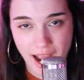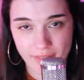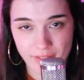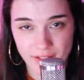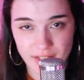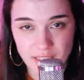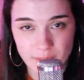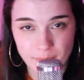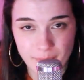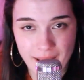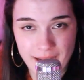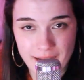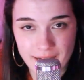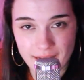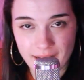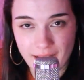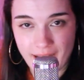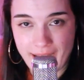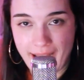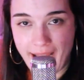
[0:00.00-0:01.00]
and then
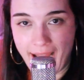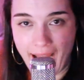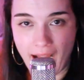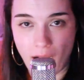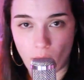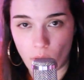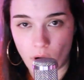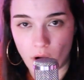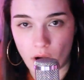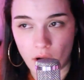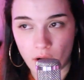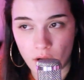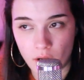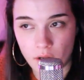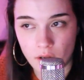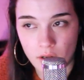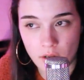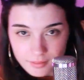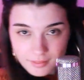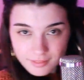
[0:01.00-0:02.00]
spend an hour
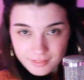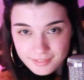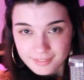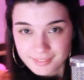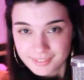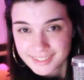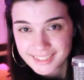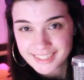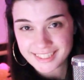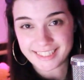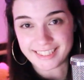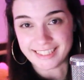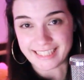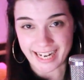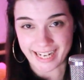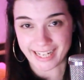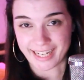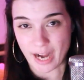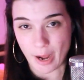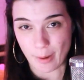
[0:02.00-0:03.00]

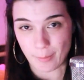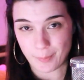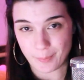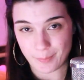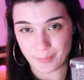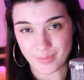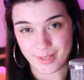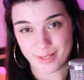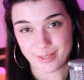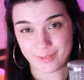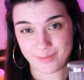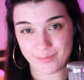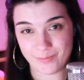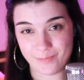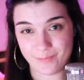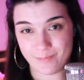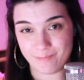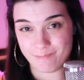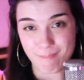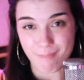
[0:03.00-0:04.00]
setting up this
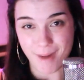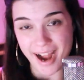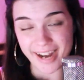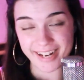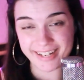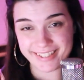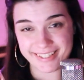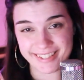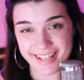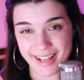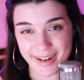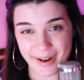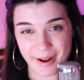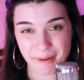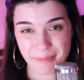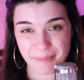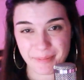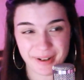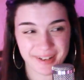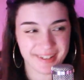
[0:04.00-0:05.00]
mic
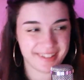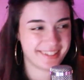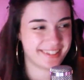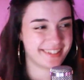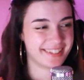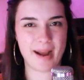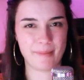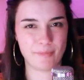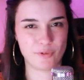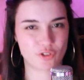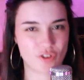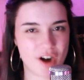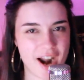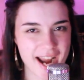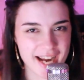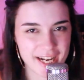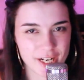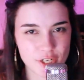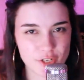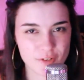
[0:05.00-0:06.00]
setup. I'm
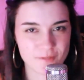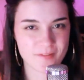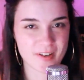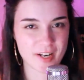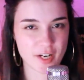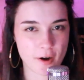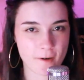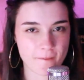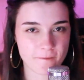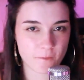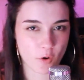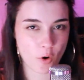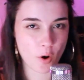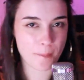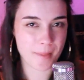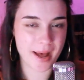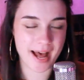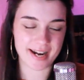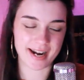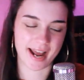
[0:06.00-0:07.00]
trying a new video
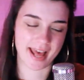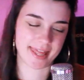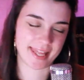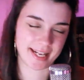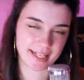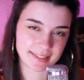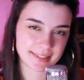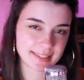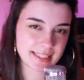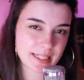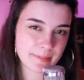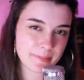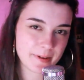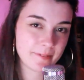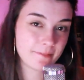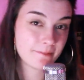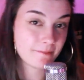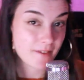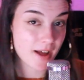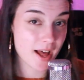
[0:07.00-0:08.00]
format. I think it's going to be
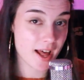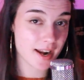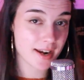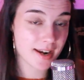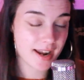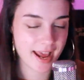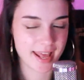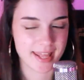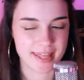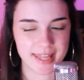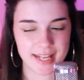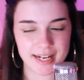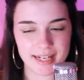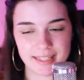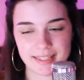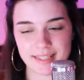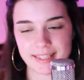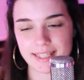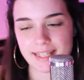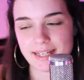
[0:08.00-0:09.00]
fun. I think
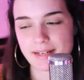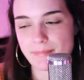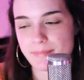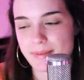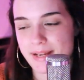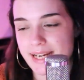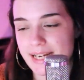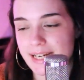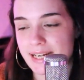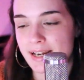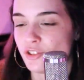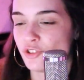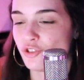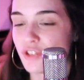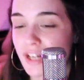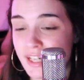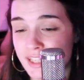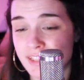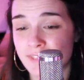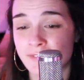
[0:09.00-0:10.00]
it's going to be
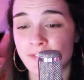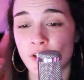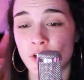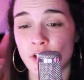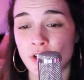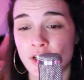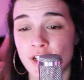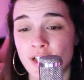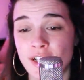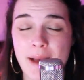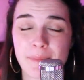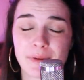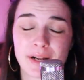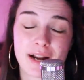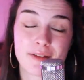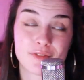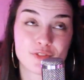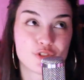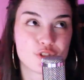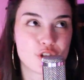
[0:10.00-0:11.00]
stressful. I'm going to
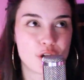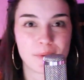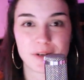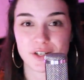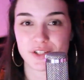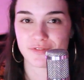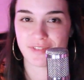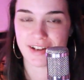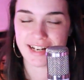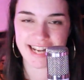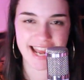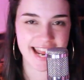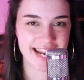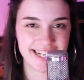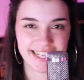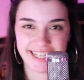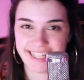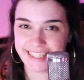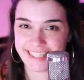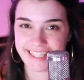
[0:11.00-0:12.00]
have so much fun
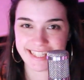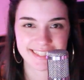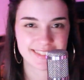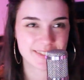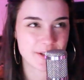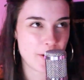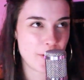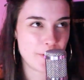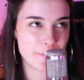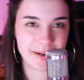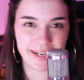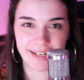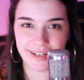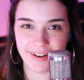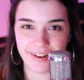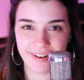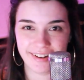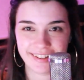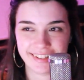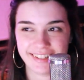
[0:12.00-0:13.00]
editing this. Oh my
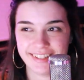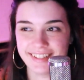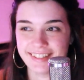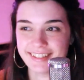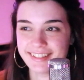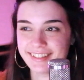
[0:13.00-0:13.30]
god.